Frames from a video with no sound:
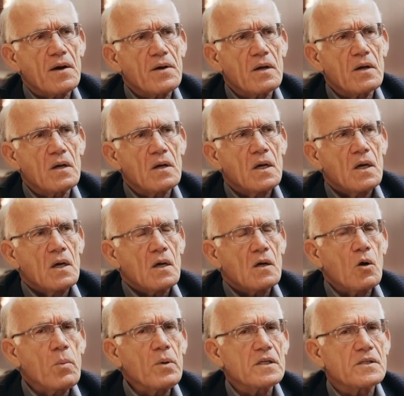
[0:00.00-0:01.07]
idea.
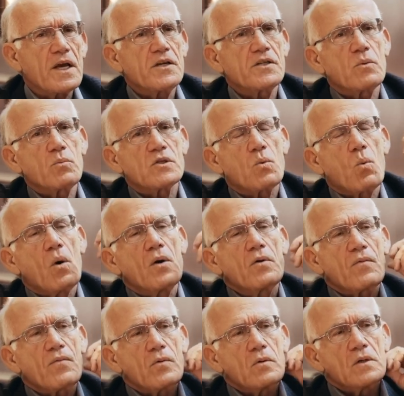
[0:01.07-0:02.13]
Globalization was
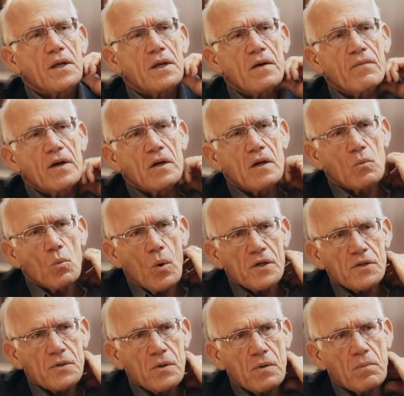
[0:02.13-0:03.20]
wonderful in giving
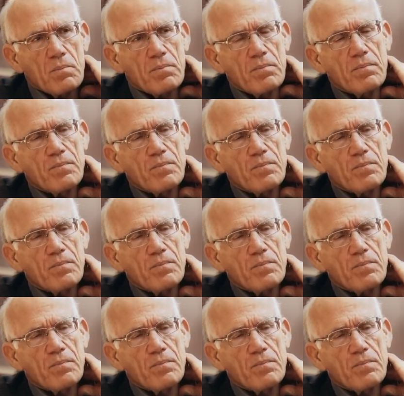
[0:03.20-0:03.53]
Western